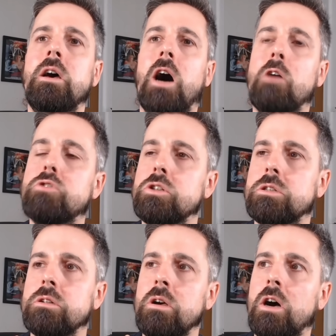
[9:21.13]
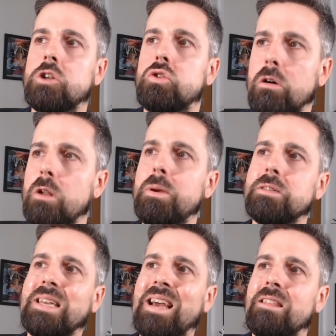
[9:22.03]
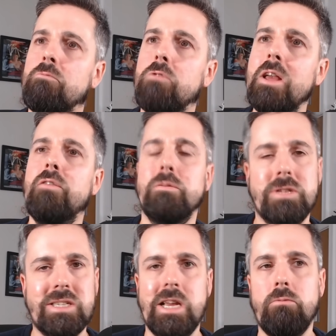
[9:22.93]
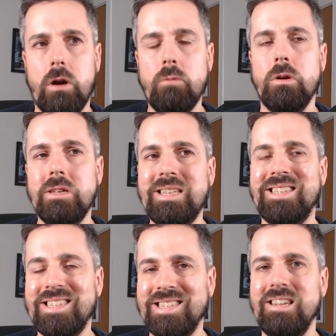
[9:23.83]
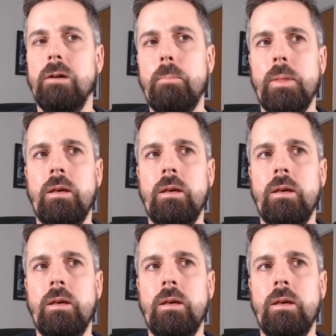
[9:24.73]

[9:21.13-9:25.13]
I struggled a bit to get the reverb to sit where I wanted it to sit.